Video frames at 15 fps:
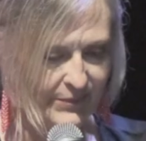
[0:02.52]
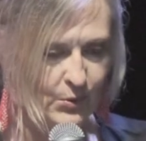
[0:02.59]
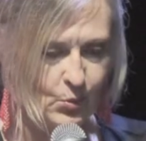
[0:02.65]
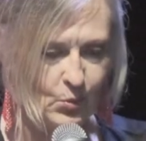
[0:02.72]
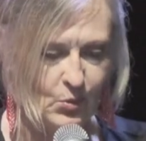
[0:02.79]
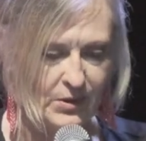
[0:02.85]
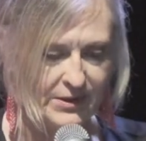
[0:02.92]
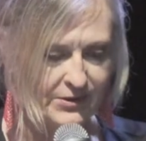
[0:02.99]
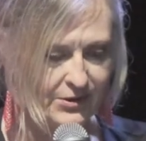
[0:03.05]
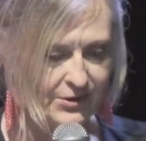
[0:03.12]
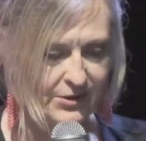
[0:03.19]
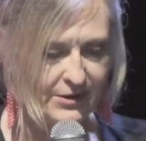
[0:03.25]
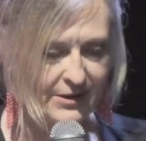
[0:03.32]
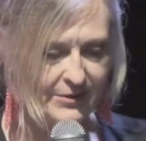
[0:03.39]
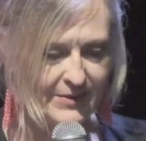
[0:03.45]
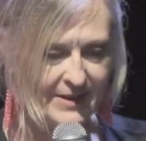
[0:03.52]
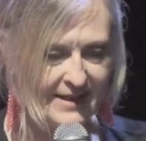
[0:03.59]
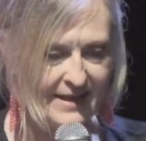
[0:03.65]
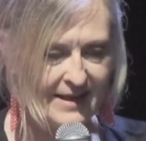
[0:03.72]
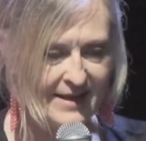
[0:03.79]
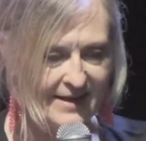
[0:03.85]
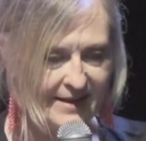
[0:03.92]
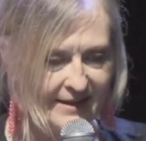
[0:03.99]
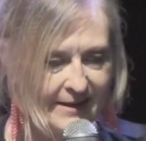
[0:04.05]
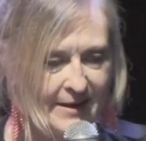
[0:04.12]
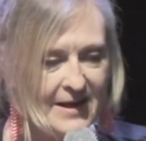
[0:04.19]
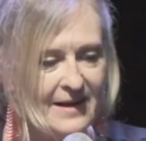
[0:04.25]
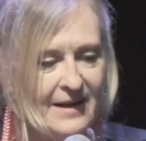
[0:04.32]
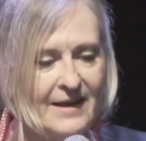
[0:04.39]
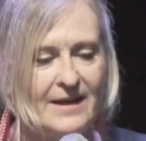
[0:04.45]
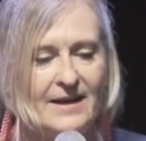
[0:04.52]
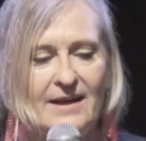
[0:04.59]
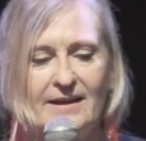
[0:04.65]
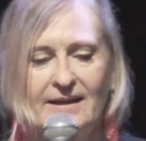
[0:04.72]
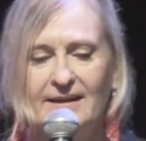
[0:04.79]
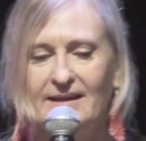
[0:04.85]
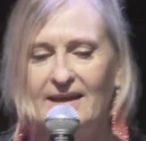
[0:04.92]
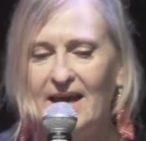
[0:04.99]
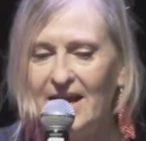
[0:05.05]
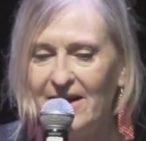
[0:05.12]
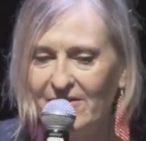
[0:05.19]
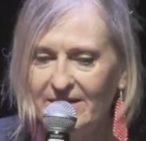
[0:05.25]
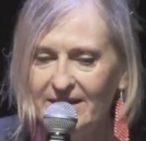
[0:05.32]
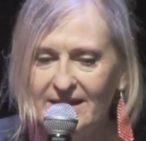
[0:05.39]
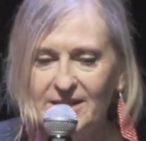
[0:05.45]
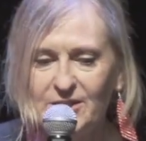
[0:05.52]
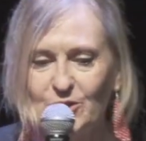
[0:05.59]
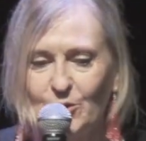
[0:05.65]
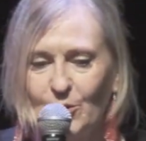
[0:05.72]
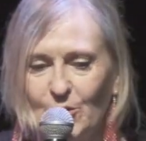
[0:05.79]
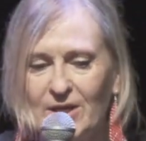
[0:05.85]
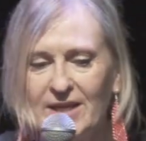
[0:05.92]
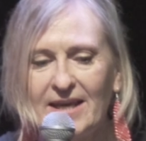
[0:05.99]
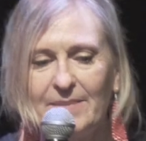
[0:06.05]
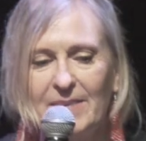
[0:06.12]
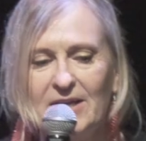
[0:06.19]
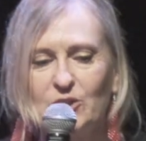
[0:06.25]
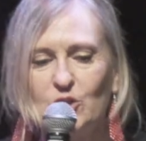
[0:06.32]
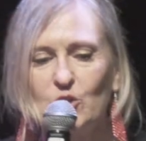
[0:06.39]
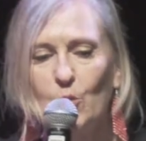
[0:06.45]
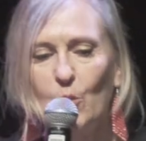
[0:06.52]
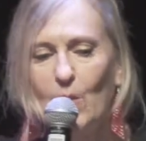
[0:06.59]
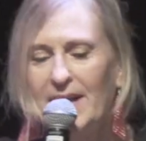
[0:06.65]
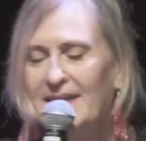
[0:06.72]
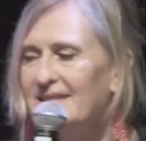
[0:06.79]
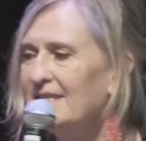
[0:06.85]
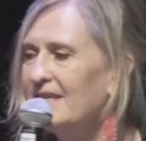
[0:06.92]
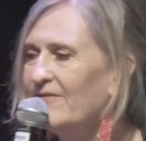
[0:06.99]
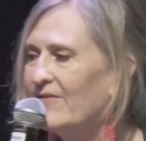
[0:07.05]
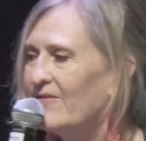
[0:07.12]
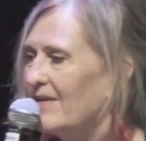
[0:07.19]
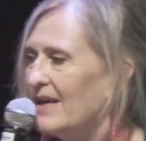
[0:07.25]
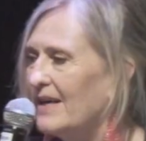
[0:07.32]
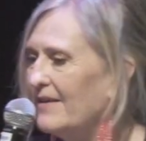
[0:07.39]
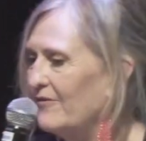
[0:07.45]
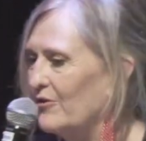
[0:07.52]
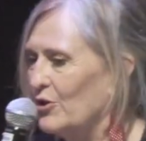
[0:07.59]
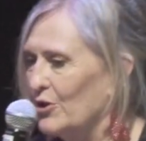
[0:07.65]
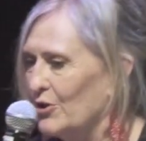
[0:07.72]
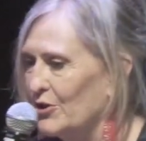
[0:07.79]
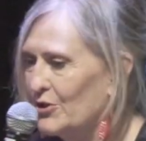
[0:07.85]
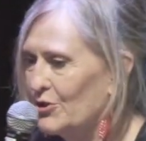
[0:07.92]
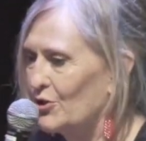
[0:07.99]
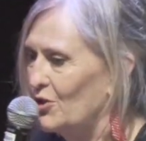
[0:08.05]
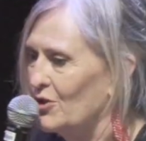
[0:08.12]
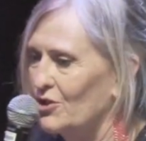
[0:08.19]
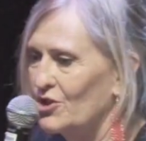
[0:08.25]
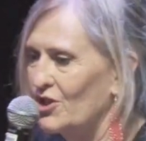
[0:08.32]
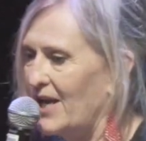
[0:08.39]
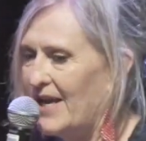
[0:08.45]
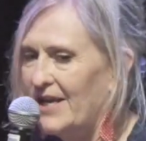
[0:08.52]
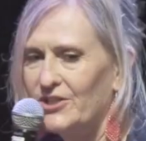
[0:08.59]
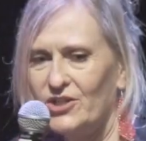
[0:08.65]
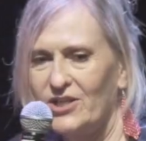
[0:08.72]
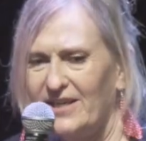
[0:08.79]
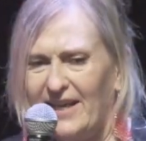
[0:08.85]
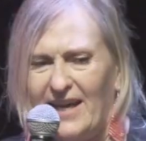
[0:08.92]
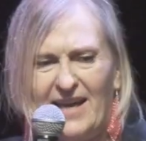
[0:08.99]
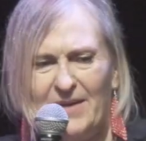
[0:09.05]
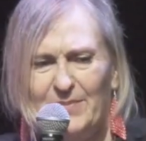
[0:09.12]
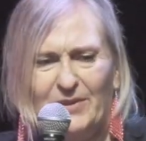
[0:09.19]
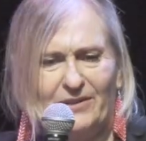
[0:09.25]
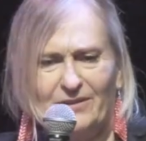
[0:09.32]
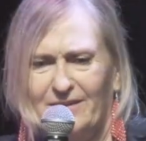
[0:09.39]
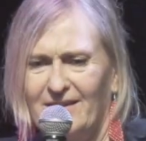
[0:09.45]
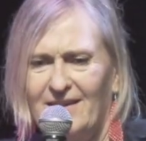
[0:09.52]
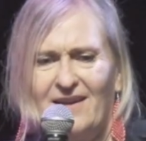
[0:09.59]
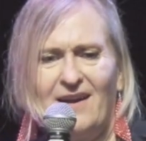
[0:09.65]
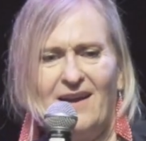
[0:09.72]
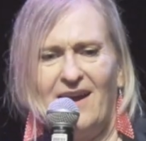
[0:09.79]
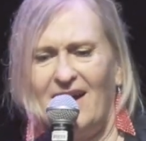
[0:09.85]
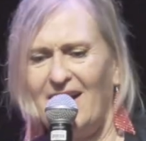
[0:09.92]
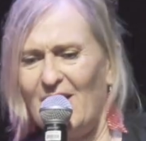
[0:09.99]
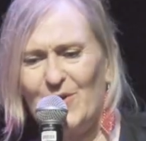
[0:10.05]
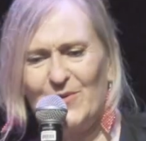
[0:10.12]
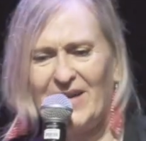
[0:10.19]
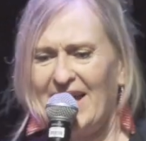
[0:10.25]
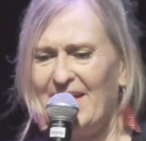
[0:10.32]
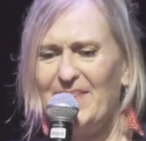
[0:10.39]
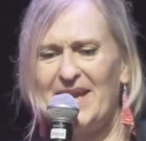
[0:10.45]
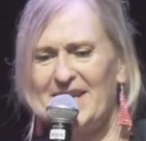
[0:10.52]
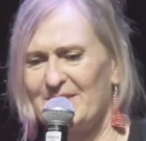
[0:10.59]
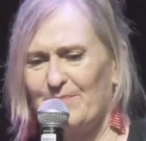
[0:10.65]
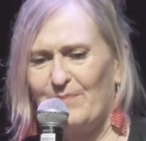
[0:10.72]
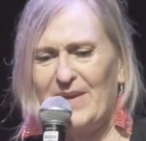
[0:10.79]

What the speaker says: wants to go again. Gary is talking about 25 years to change a cable. How can that